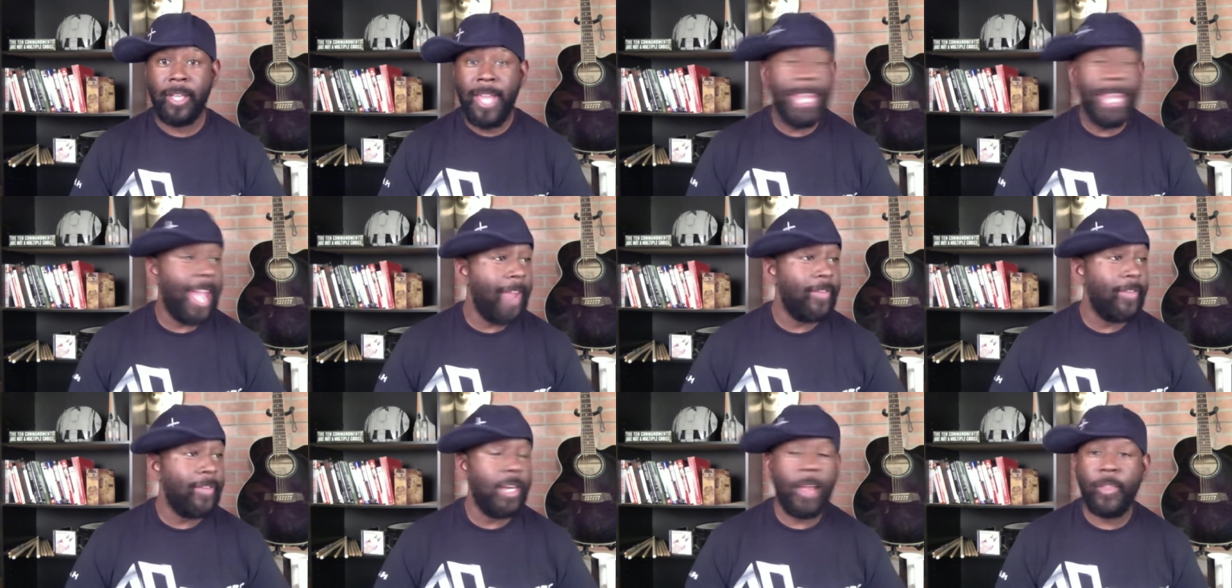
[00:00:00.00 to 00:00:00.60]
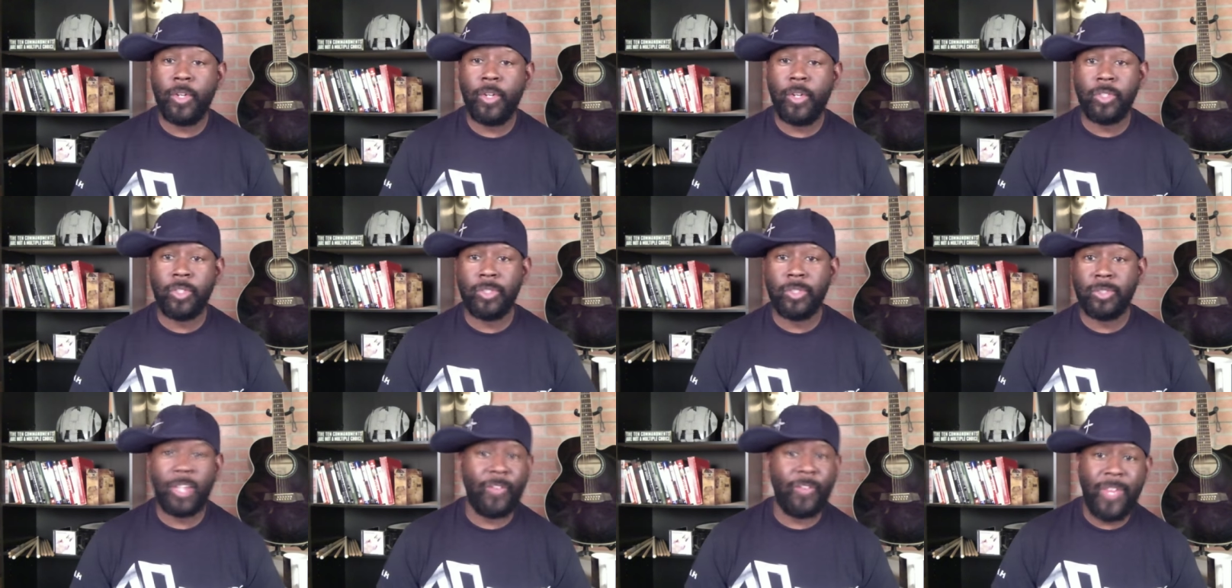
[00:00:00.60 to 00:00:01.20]
He gave another dude some
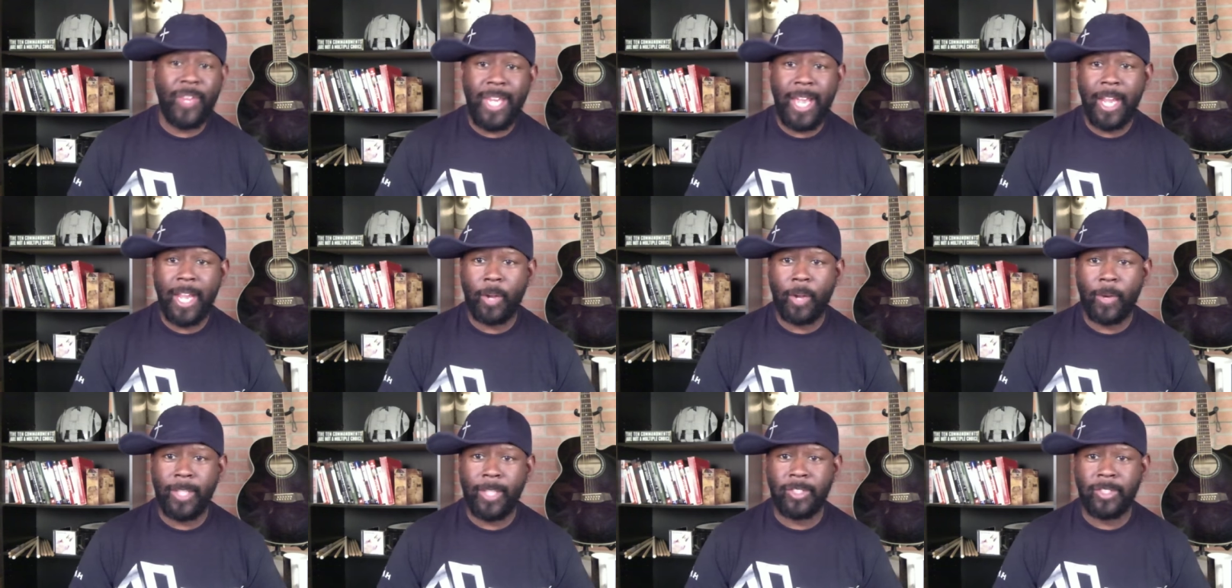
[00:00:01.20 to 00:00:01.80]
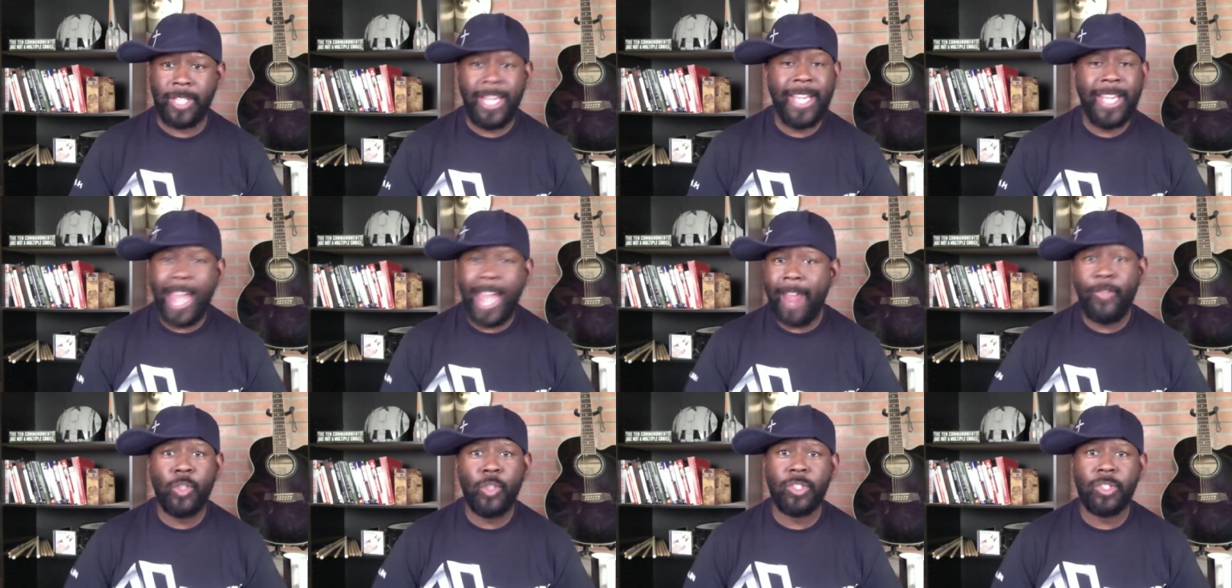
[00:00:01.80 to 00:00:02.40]
stuff. He increased it. He
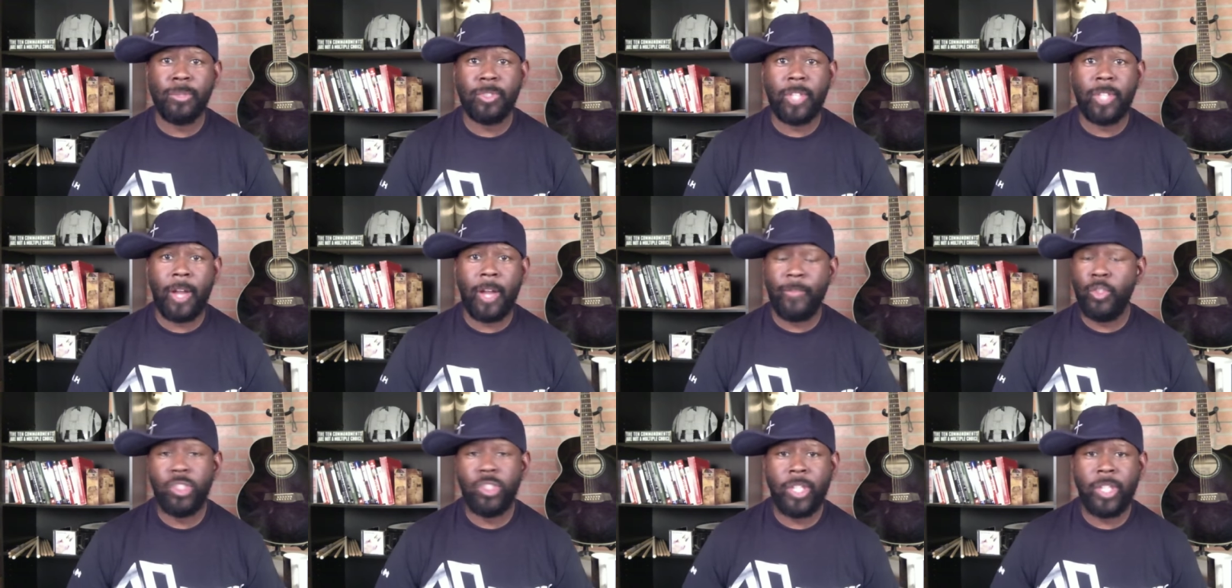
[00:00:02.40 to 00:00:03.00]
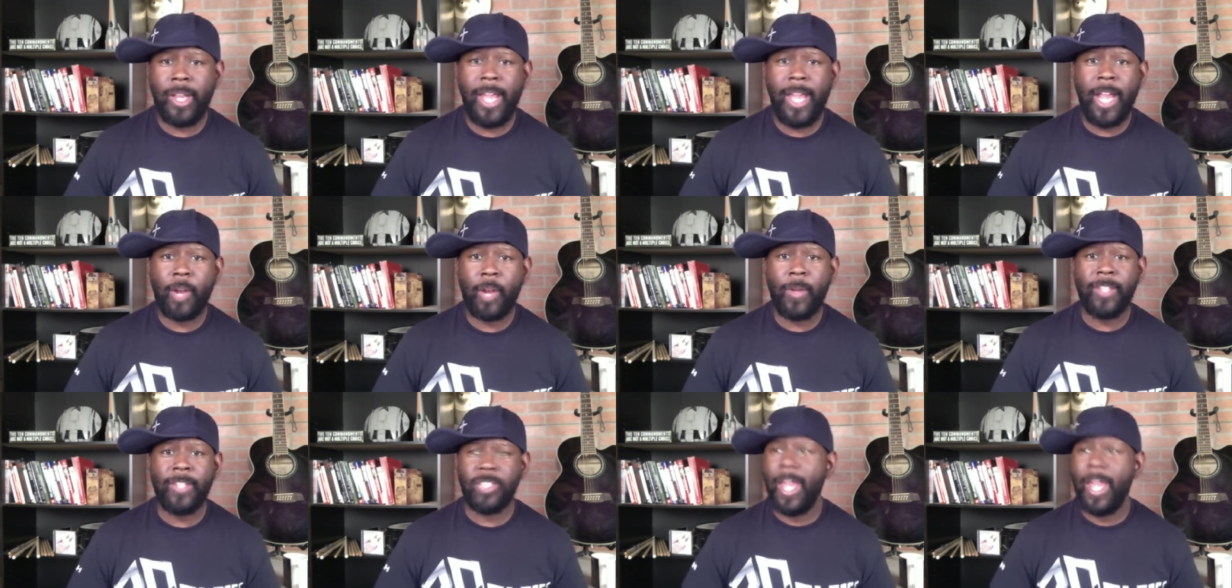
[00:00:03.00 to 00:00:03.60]
gave you some stuff. You should have
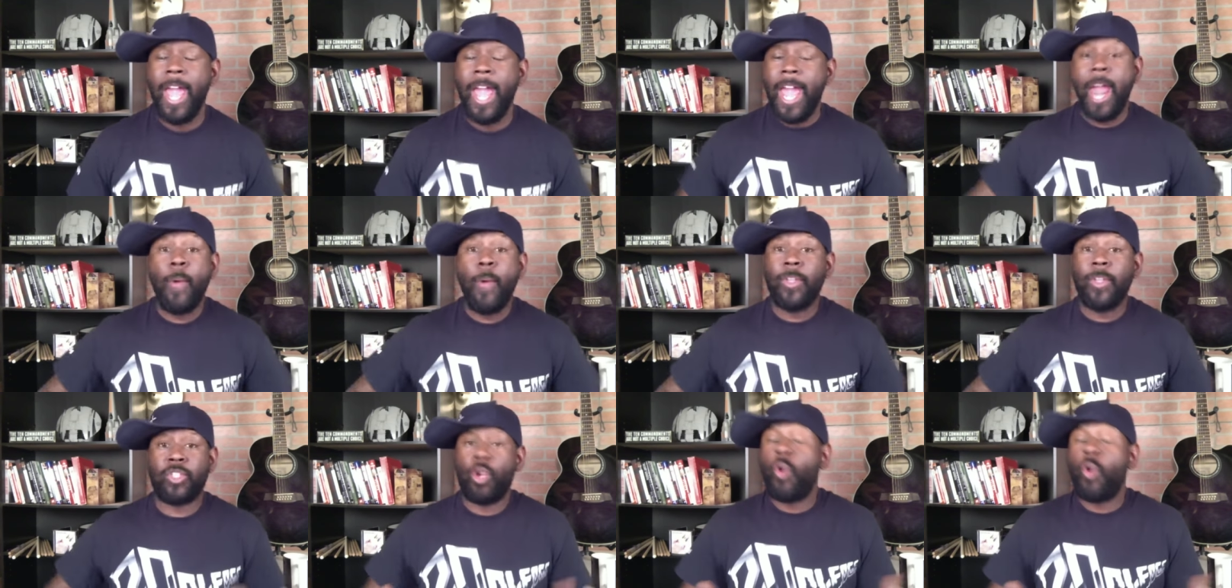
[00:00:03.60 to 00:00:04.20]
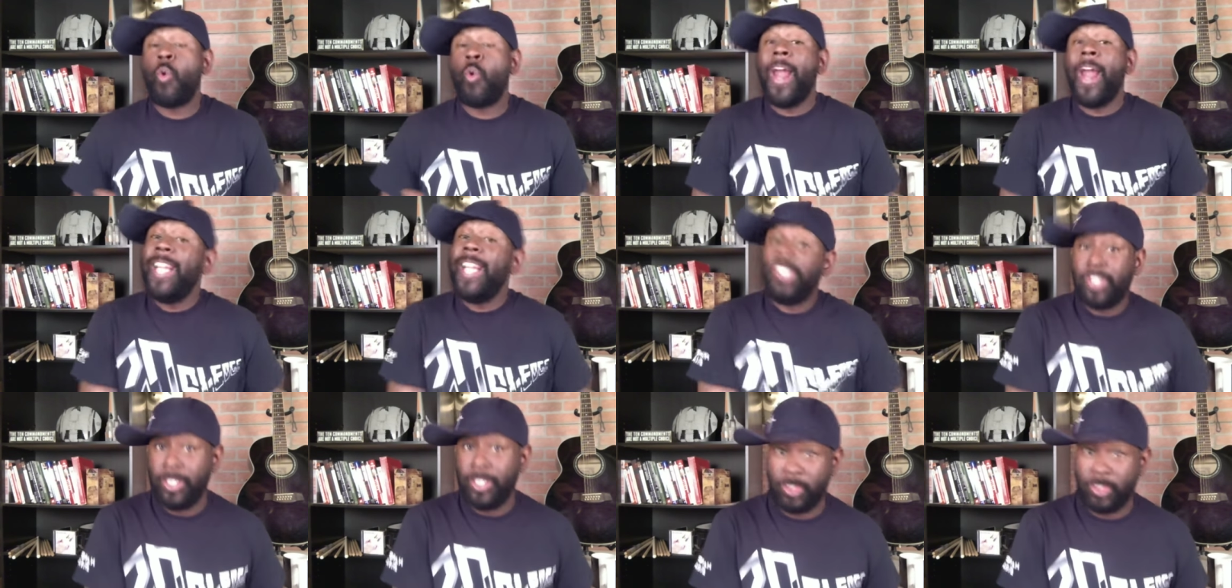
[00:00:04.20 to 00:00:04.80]
increased it. He was
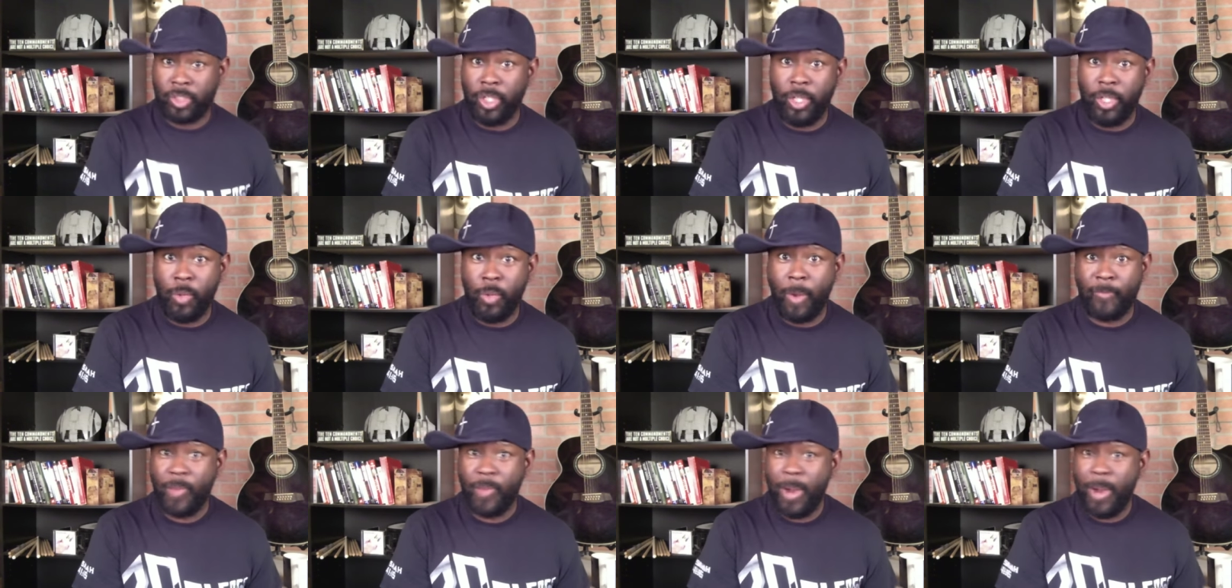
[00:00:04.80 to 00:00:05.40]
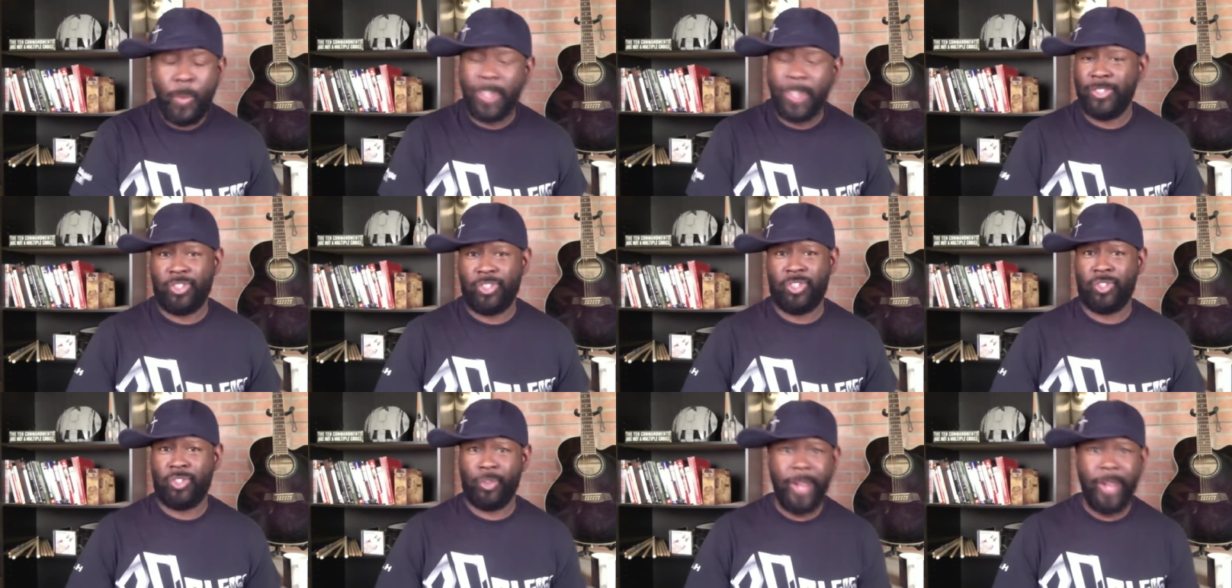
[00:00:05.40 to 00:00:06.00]
gracious to you up front. He wasn't
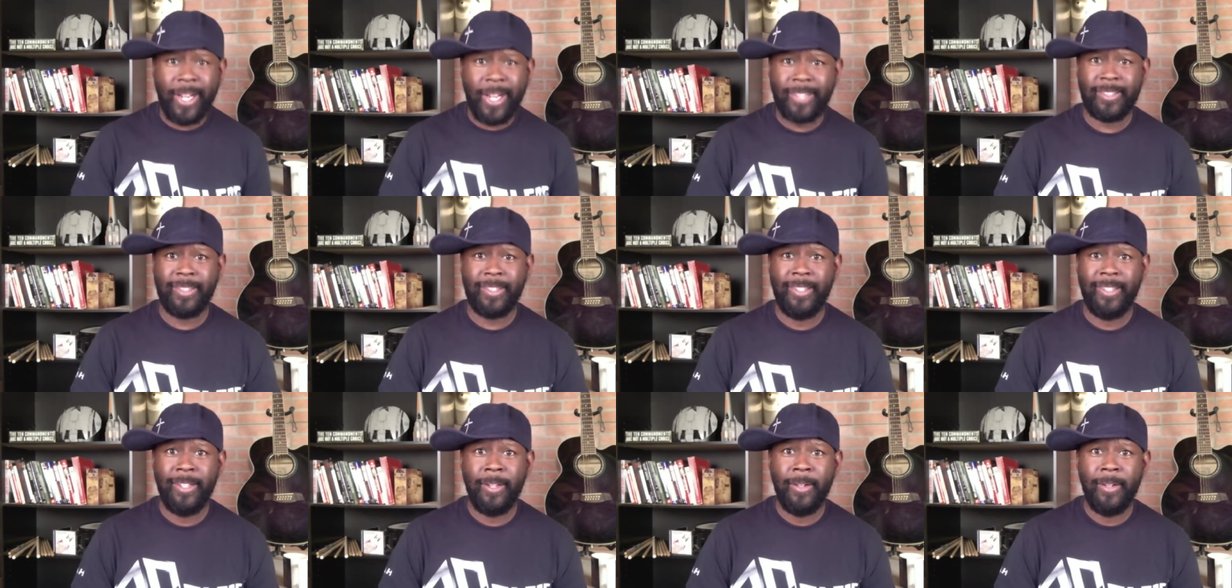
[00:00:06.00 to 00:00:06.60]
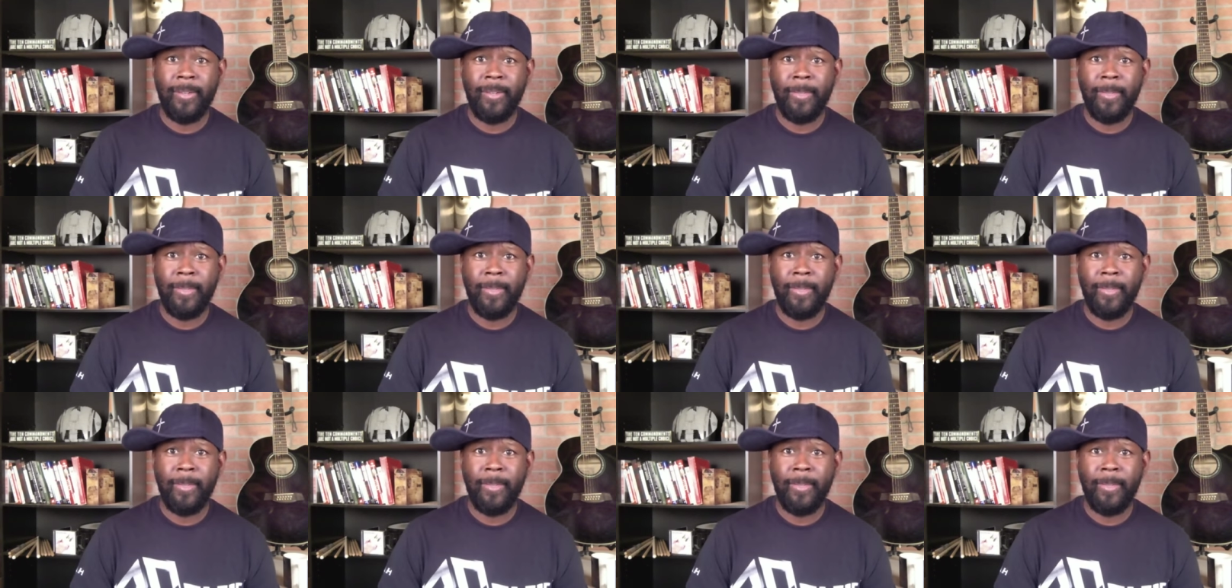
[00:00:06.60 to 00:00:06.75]
strict. Amen.